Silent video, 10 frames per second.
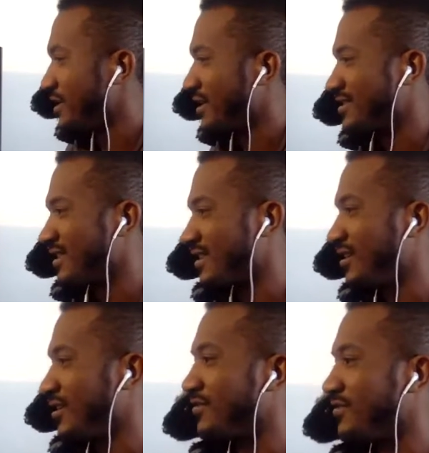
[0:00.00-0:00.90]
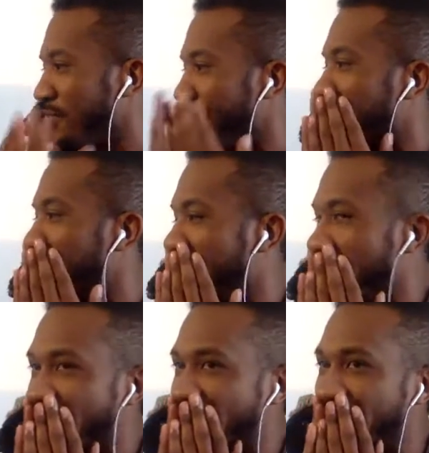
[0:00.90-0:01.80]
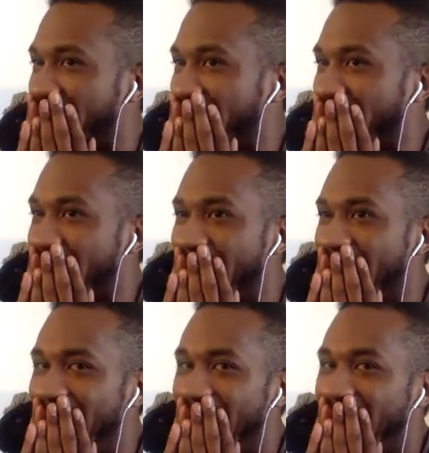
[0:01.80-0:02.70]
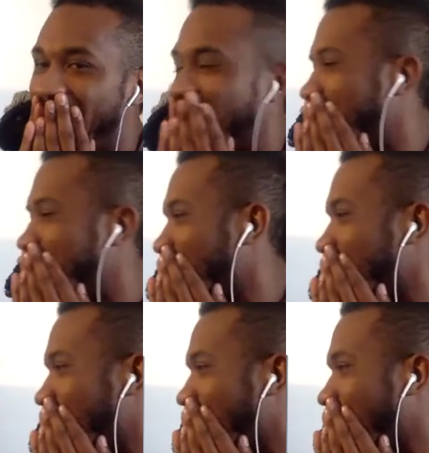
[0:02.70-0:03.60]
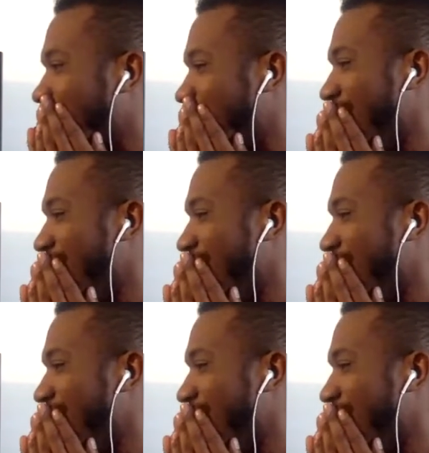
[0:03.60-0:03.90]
And I was like, "Oh, are my fangs showing?" I was like, "Oh my god!"